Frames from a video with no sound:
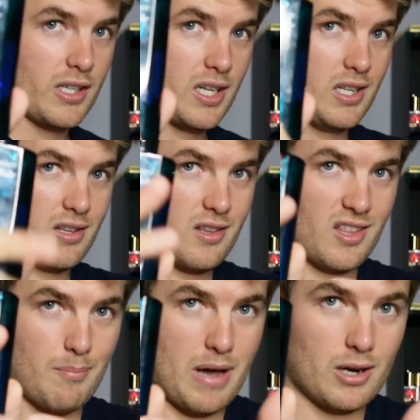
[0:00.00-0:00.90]
Again, this is
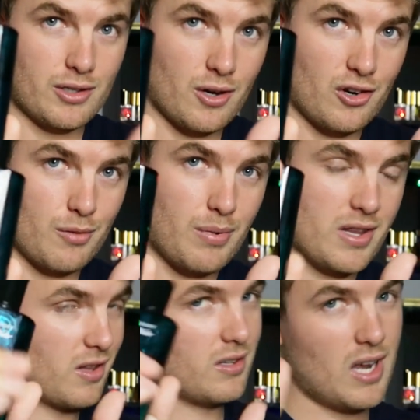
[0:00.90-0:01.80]
the mild deodorant spray.
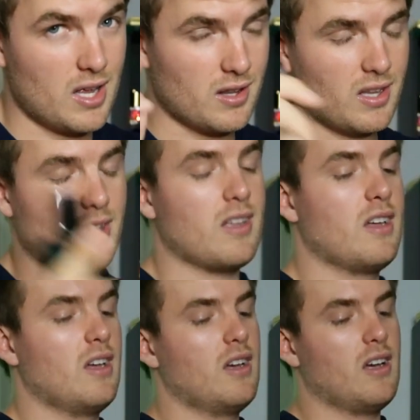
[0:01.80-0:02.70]
This is not the
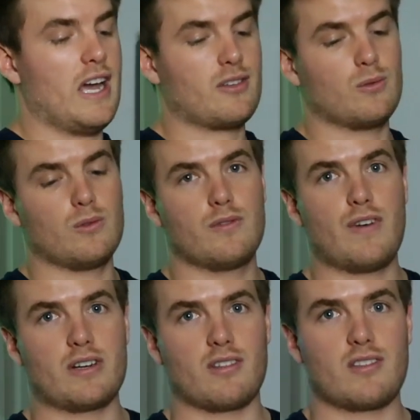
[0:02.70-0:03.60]
actual
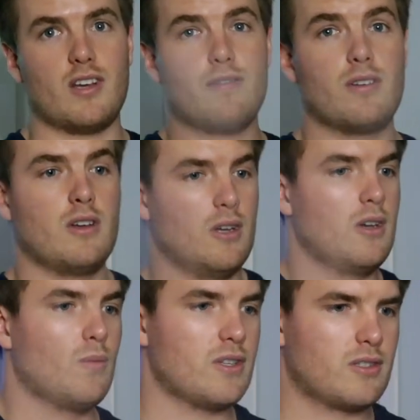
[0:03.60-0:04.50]
fragrance itself,
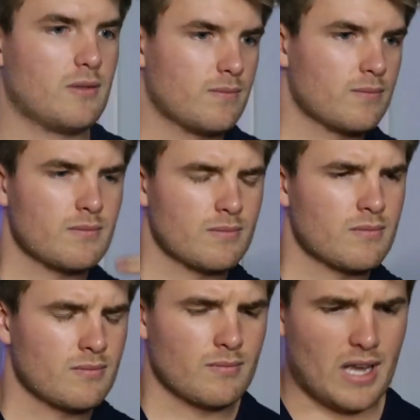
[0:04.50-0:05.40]
which
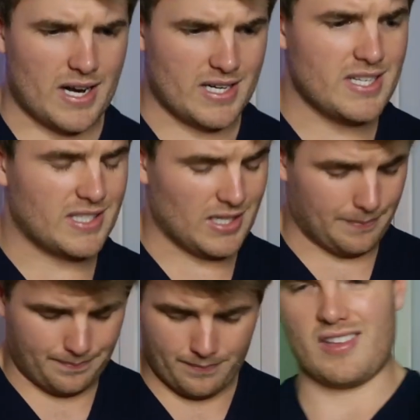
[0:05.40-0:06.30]
you need to
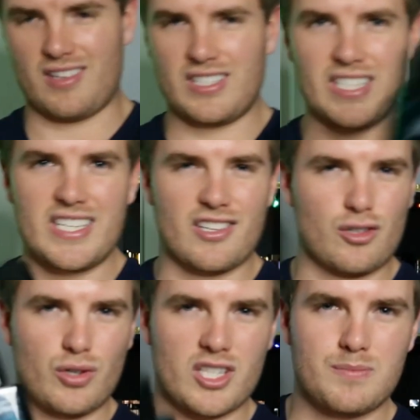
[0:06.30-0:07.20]
get. This is clean, this is
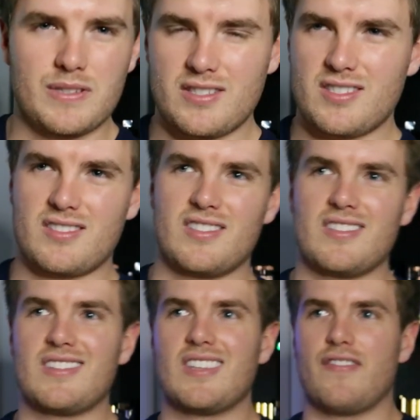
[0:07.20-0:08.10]
crisp. This is
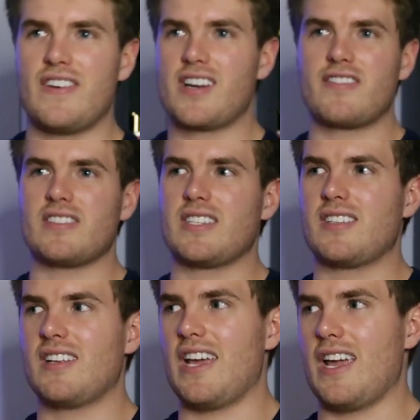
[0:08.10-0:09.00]

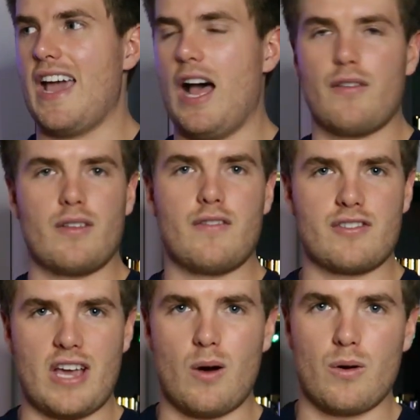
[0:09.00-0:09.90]
definitively a out of
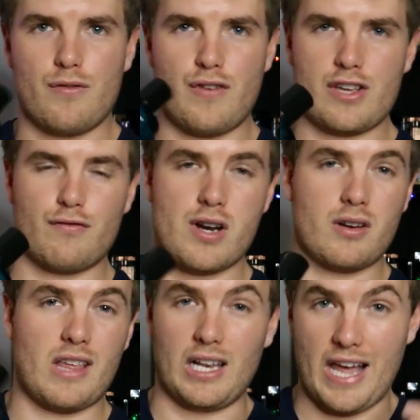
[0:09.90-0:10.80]
the shower fresh
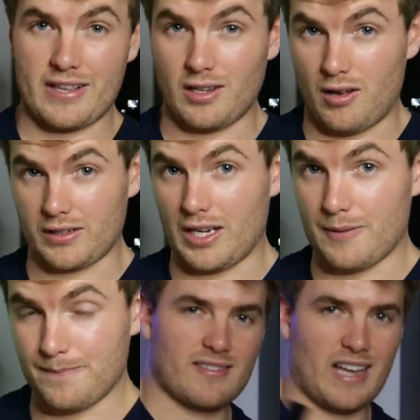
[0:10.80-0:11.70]
fragrance that lasts a long
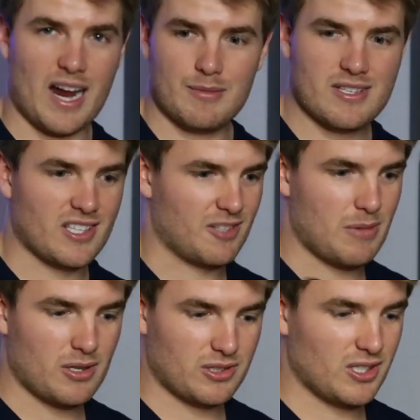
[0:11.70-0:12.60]
time. timeless, it
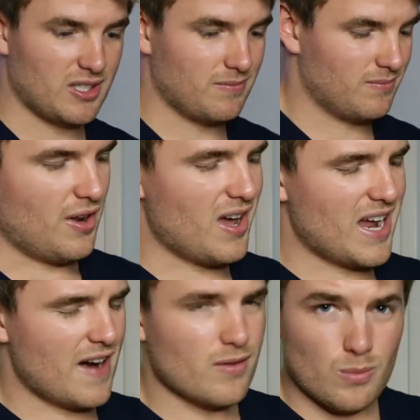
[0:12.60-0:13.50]
smells good.
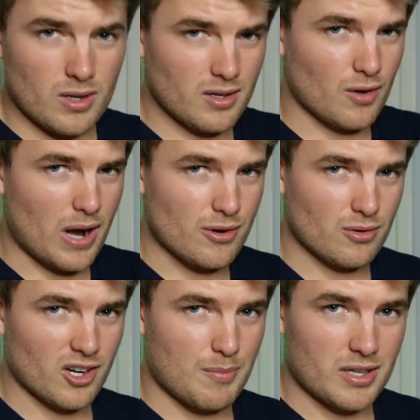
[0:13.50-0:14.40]
Not everyone around
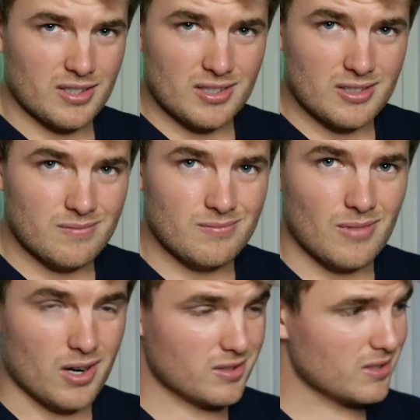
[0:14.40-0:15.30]
you is gonna smell like this,
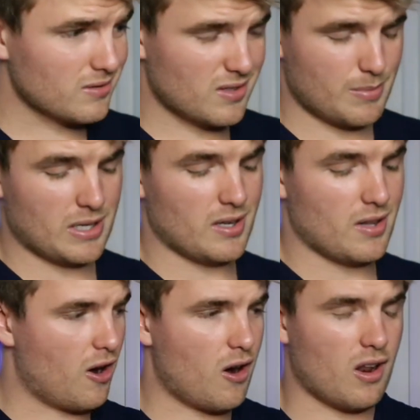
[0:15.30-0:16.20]
honestly. I mean,
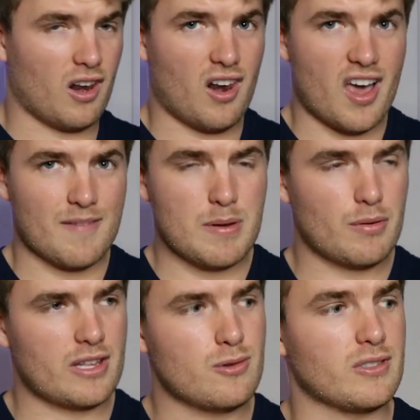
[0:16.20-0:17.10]
there are a lot of
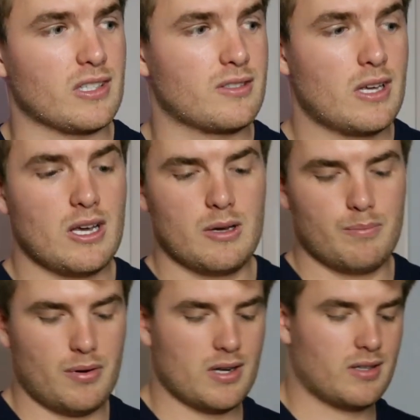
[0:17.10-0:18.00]
people that use this,
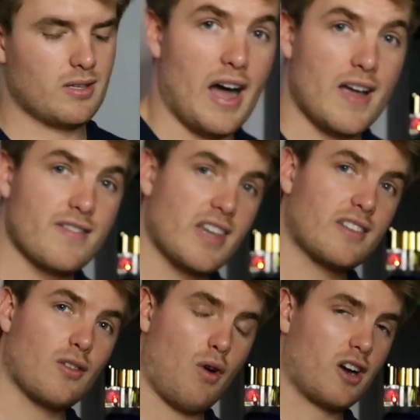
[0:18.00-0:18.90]
but I have
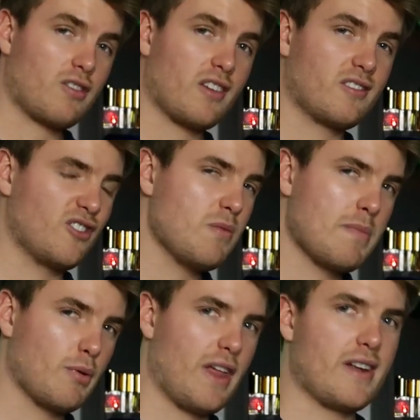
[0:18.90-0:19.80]
yet to run across too many
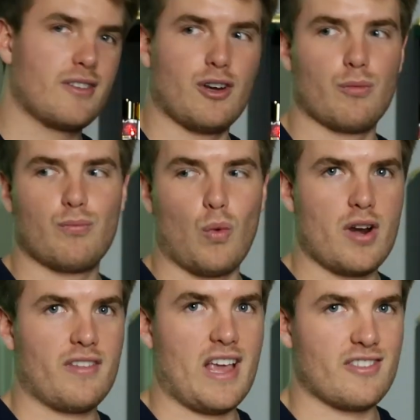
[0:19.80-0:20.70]
people that,
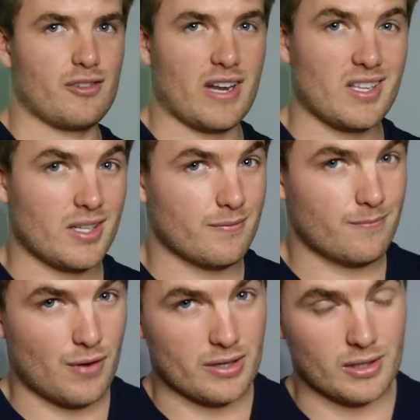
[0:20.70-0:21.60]
wear this as their daily
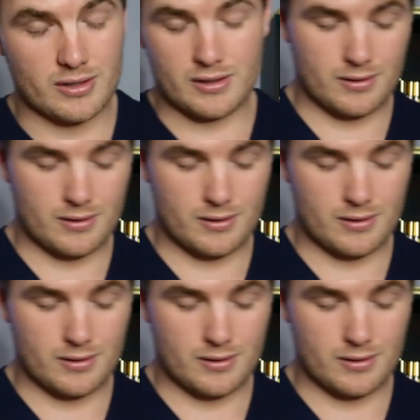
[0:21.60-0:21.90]
fragrance.